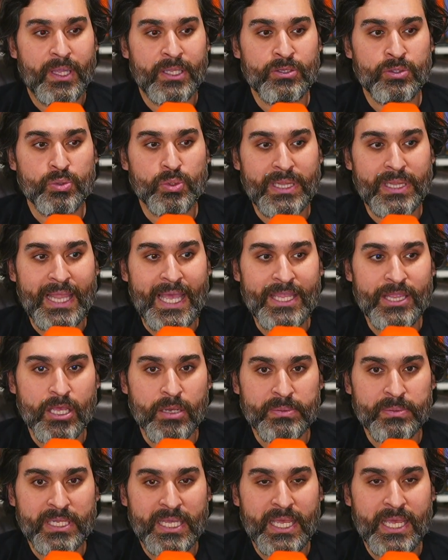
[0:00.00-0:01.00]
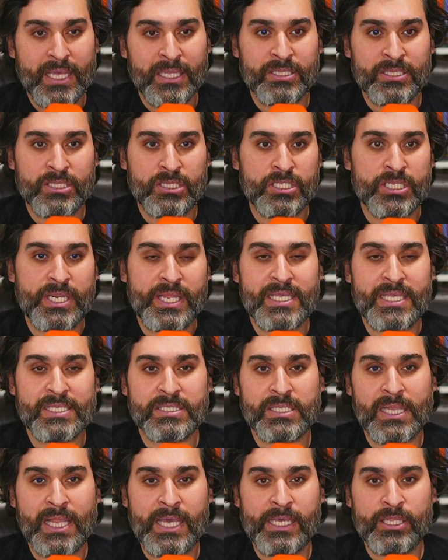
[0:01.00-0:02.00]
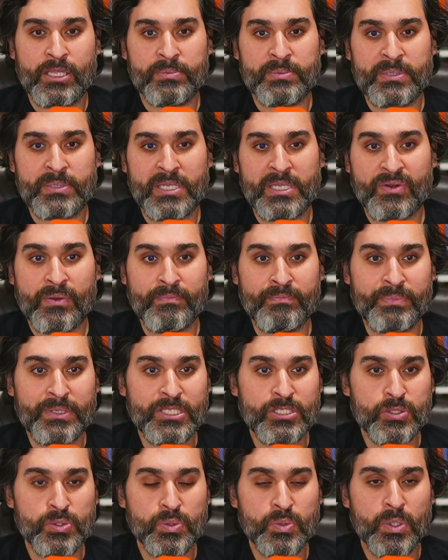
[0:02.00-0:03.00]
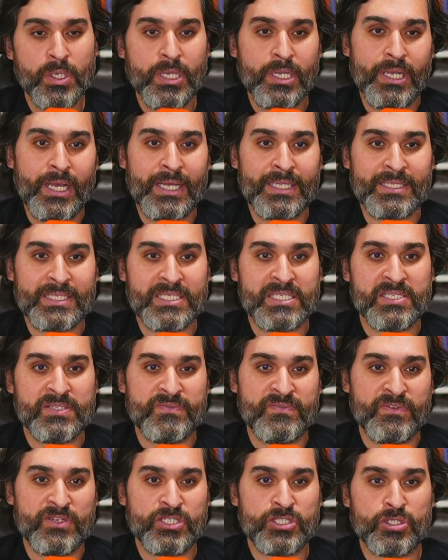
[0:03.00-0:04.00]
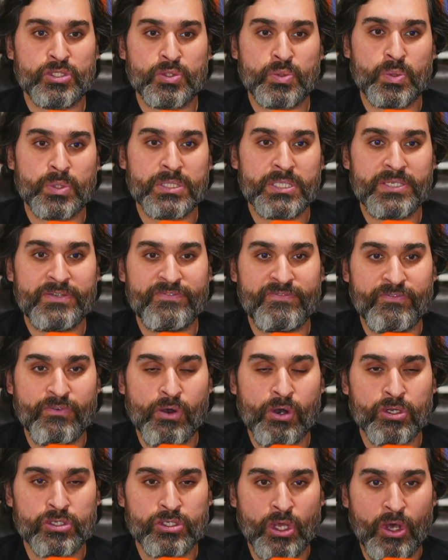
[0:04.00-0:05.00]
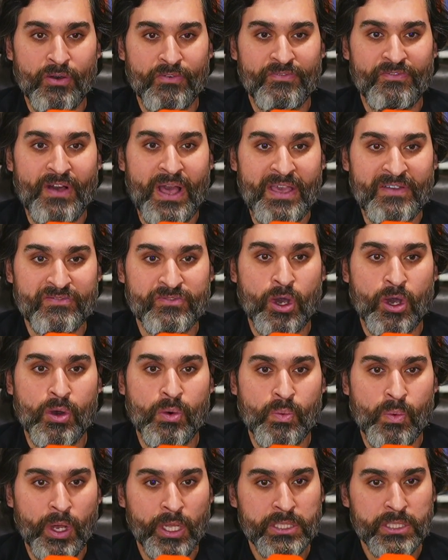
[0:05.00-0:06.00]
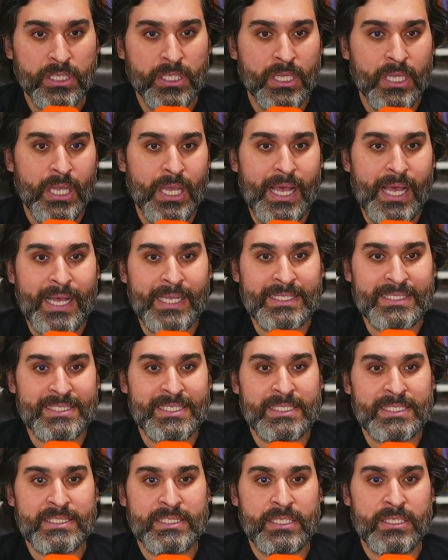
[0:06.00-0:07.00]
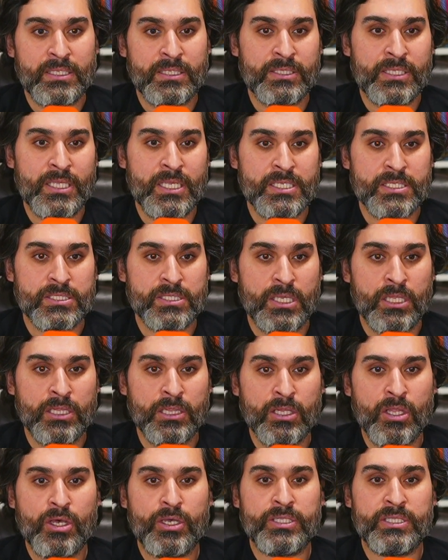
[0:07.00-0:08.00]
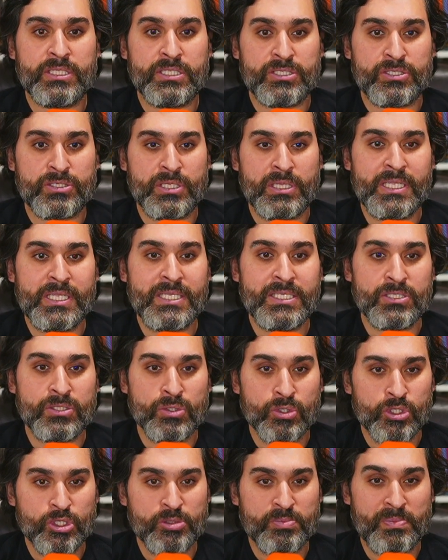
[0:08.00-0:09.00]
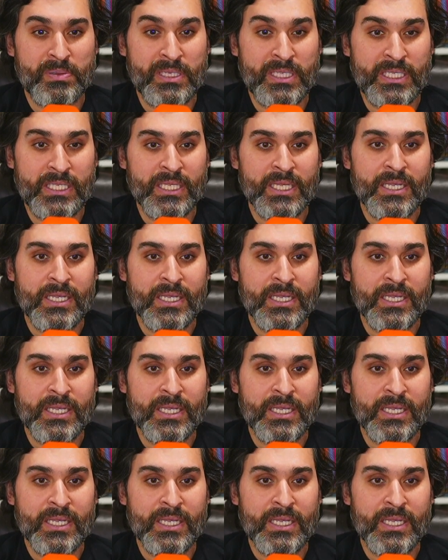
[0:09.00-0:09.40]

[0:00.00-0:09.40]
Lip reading: new client update, and today's client update is from Bisu, and this is version 24.5.1. And it says there's a lot in this release. Notably,